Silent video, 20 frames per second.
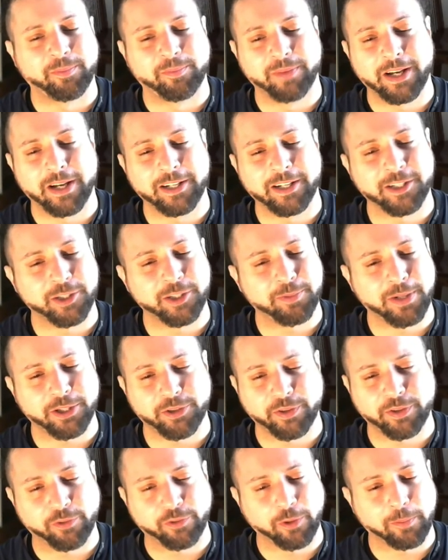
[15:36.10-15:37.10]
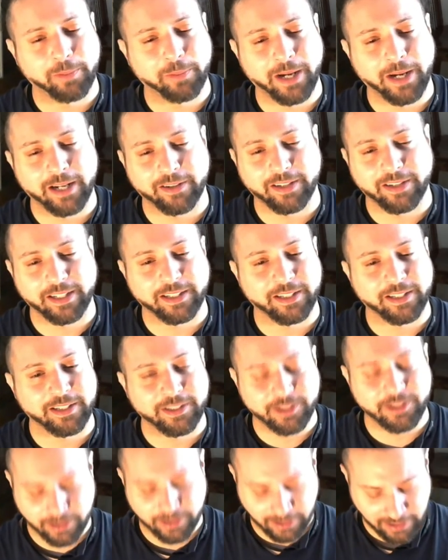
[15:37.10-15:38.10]
And especially for a band like
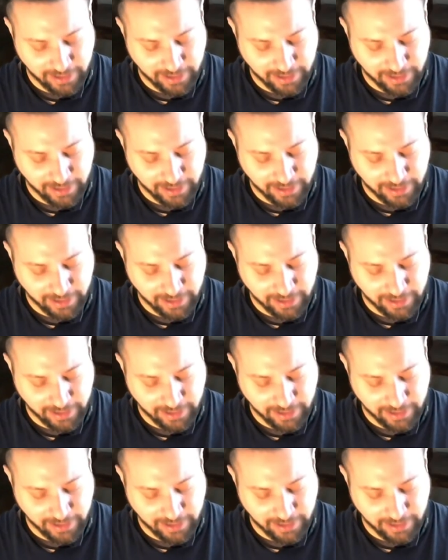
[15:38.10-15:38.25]
this,